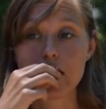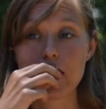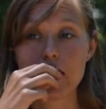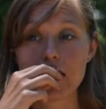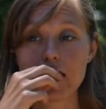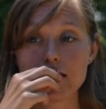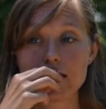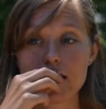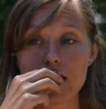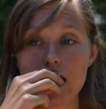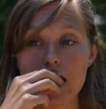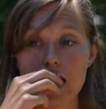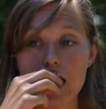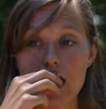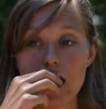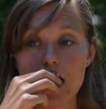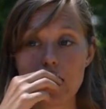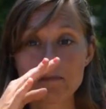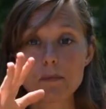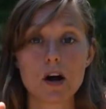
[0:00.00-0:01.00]
And
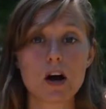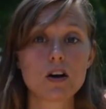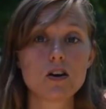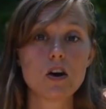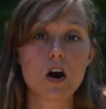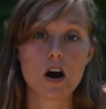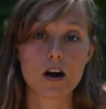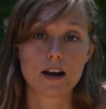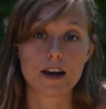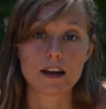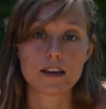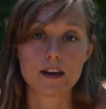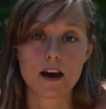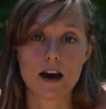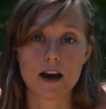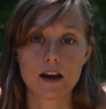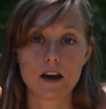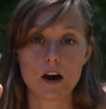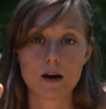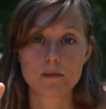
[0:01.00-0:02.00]
I'm not knocking the
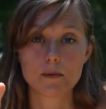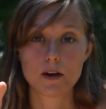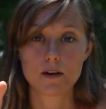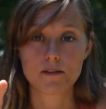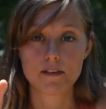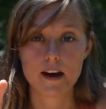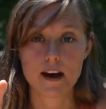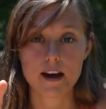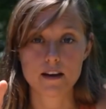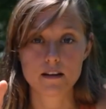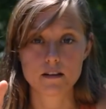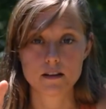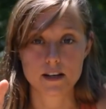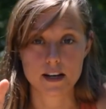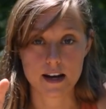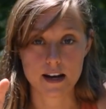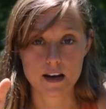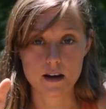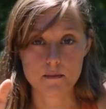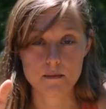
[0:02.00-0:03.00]
high carb low fat
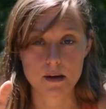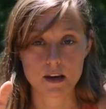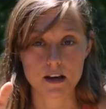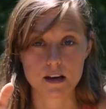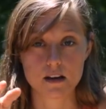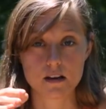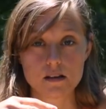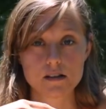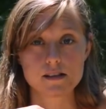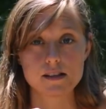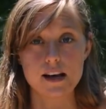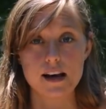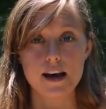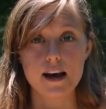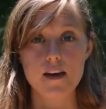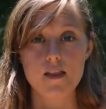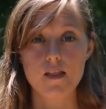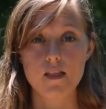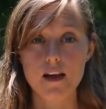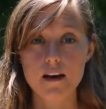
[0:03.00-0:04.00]
diet, because
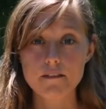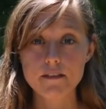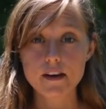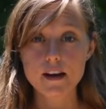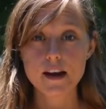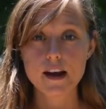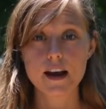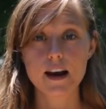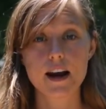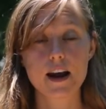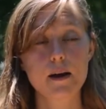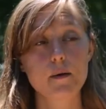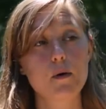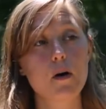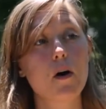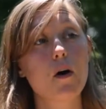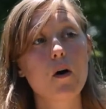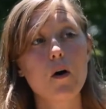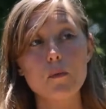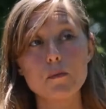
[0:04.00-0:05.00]
I love it and I
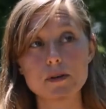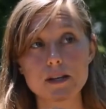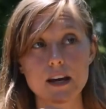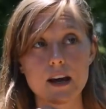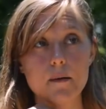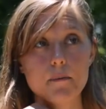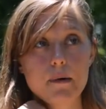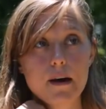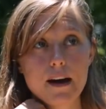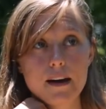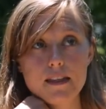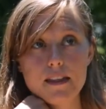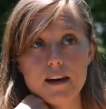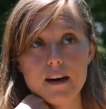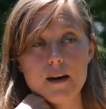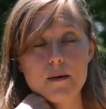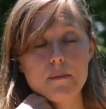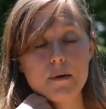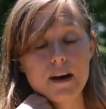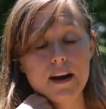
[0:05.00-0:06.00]
hope to get back
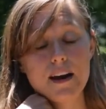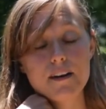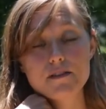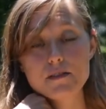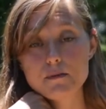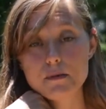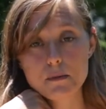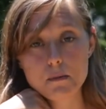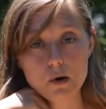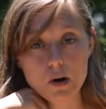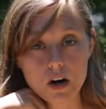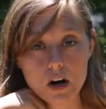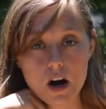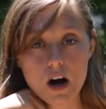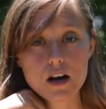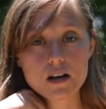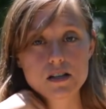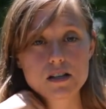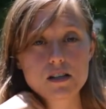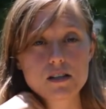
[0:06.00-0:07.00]
there, but I have to be more
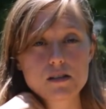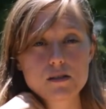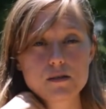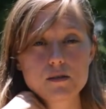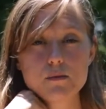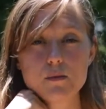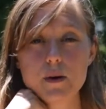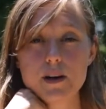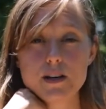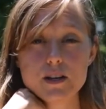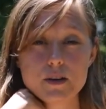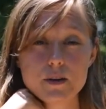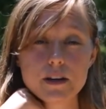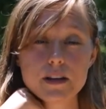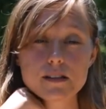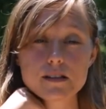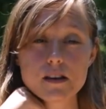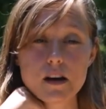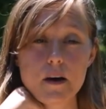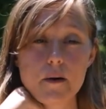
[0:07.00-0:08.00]
cautious when
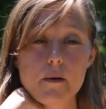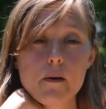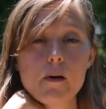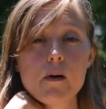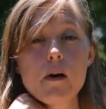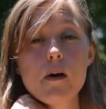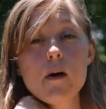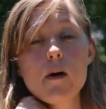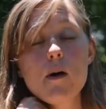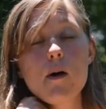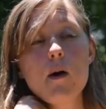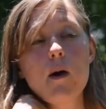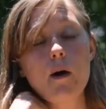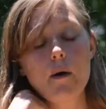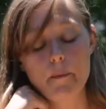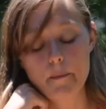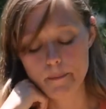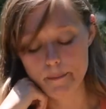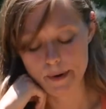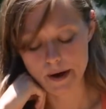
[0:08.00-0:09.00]
doing so.
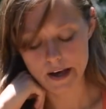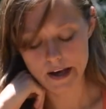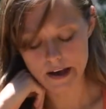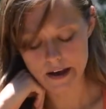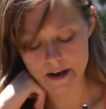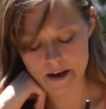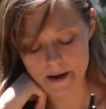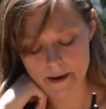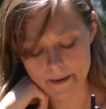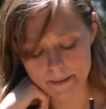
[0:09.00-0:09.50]
But